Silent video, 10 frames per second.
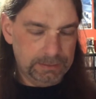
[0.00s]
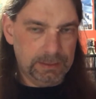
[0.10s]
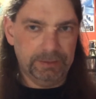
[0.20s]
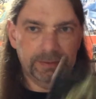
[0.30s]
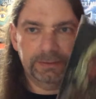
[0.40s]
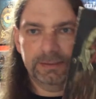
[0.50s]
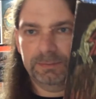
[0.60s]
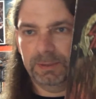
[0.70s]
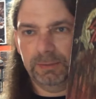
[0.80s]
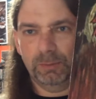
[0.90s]
I think this
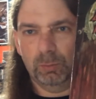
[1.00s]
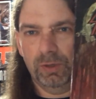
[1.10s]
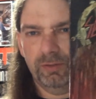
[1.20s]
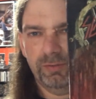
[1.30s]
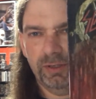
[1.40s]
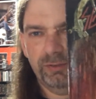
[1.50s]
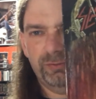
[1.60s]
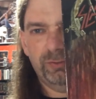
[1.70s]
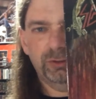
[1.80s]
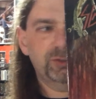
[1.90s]
might have been one of the very
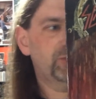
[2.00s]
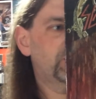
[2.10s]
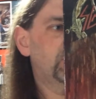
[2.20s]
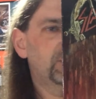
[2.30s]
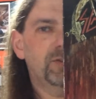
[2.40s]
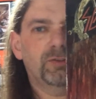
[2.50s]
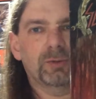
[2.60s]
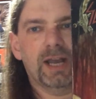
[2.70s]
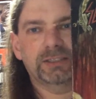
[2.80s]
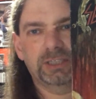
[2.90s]
first
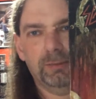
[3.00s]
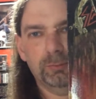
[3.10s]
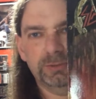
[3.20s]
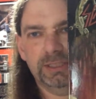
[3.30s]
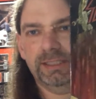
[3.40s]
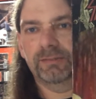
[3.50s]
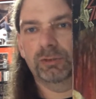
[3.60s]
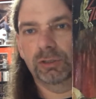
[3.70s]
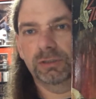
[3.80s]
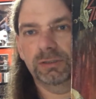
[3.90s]
thrash albums I'd ever
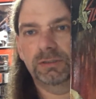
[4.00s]
heard